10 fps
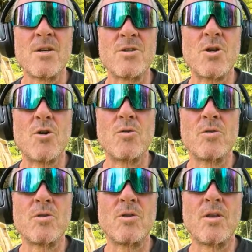
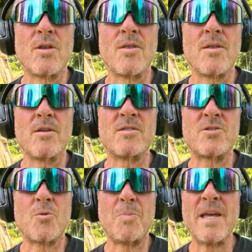so
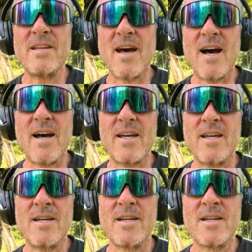
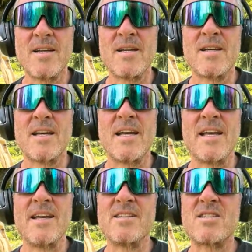pDAI
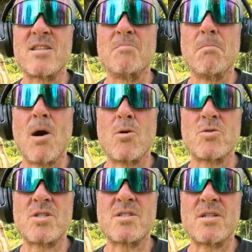is the
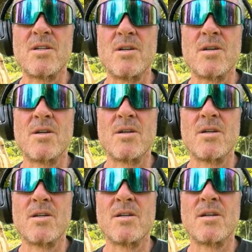most
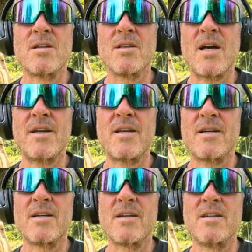
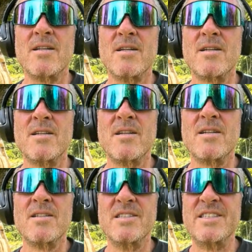like
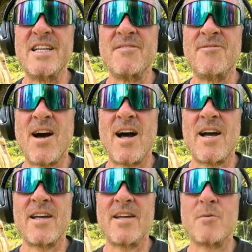
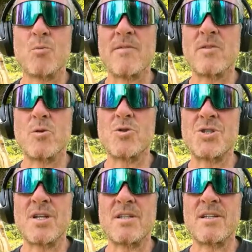DeFi
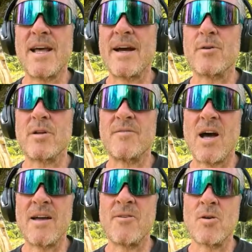revolution narrative
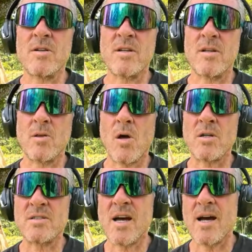I've heard in a
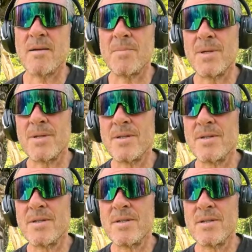long time,
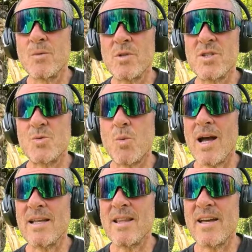which is
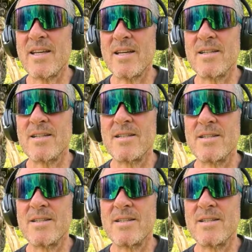why I like it.